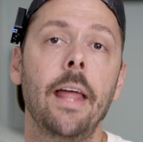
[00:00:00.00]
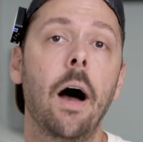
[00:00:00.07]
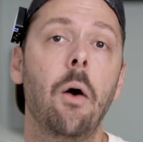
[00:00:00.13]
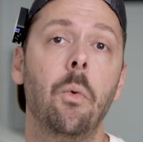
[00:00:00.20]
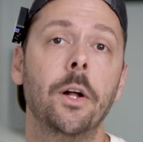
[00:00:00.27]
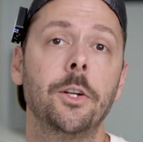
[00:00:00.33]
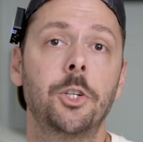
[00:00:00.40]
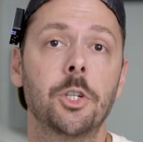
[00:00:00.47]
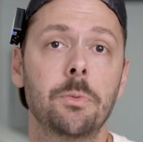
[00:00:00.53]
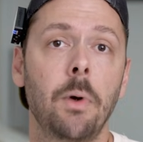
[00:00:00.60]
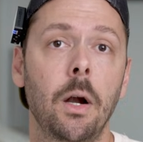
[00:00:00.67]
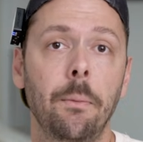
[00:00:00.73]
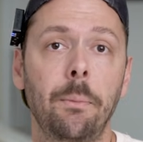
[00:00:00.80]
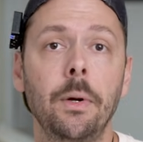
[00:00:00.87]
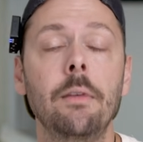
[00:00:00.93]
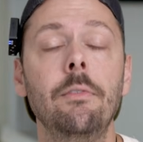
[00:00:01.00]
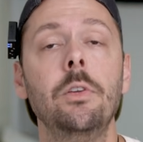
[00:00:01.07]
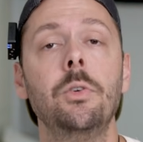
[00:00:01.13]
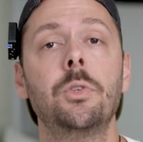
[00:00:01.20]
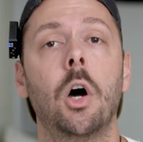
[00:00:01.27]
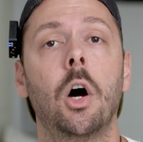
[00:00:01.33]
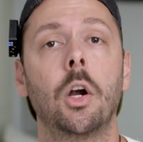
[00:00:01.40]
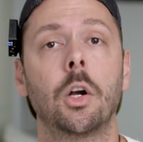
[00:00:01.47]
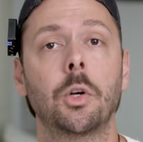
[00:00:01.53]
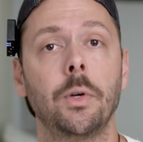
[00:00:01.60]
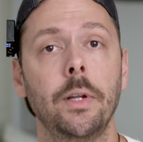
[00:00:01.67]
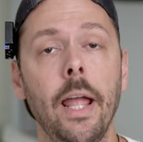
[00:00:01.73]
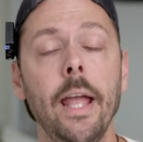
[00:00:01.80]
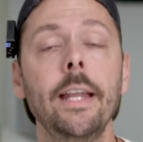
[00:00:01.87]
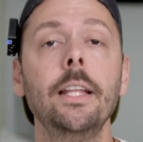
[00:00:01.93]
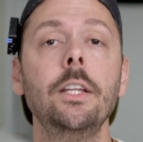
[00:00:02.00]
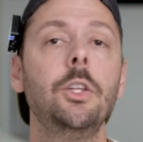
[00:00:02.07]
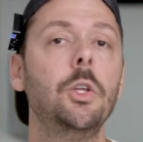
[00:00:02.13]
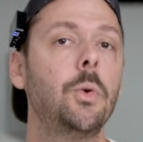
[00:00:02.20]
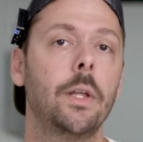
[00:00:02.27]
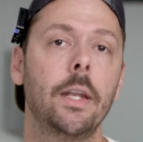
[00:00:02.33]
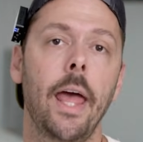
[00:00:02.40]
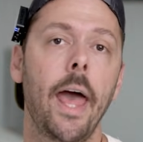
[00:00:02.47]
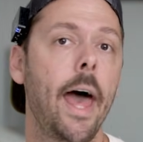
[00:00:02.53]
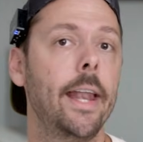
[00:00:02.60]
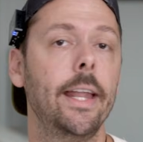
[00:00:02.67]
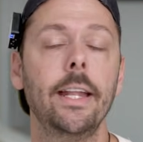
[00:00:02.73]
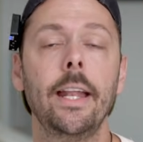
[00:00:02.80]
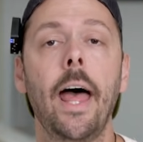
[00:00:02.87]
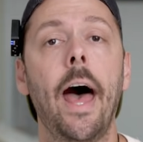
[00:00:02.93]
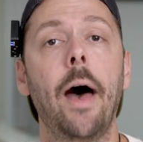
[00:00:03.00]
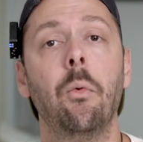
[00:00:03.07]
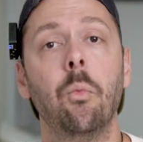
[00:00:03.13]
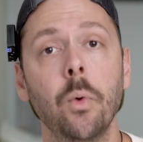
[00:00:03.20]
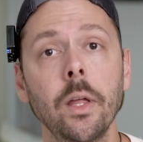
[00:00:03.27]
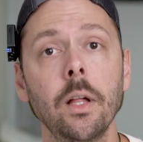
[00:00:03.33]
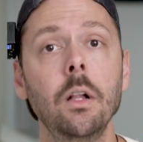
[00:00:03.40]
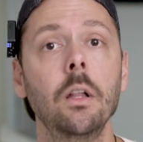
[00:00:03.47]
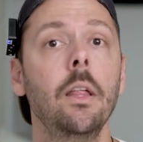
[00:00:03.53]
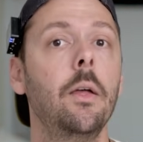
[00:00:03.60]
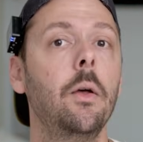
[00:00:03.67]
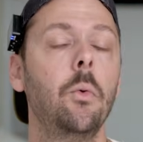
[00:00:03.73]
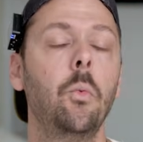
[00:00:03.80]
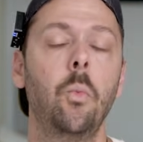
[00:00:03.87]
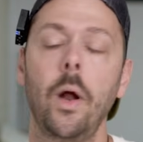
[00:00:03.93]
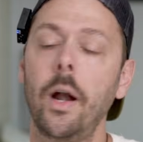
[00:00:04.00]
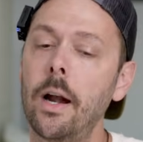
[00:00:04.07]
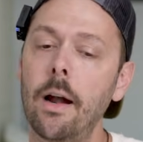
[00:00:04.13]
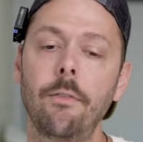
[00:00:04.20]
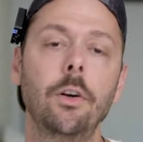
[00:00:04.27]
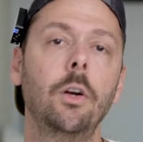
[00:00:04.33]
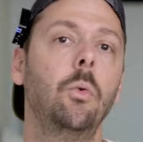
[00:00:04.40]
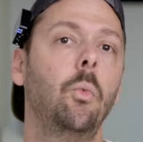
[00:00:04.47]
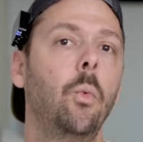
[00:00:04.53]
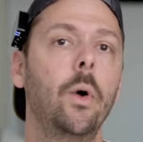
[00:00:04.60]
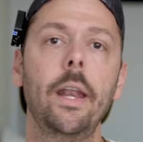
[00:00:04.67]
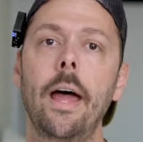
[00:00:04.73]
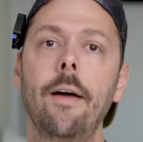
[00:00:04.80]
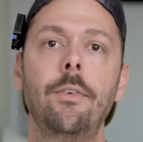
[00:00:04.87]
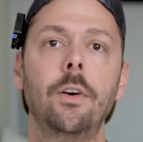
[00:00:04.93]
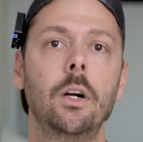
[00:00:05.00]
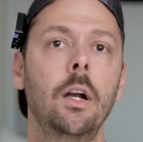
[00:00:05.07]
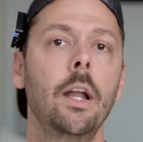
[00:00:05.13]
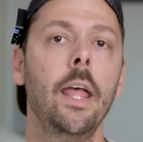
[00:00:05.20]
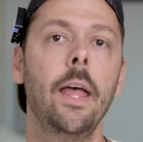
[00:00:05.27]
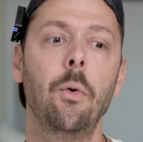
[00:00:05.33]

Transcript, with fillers: Now, once your smart previews are created, you can edit at will, wherever, whenever,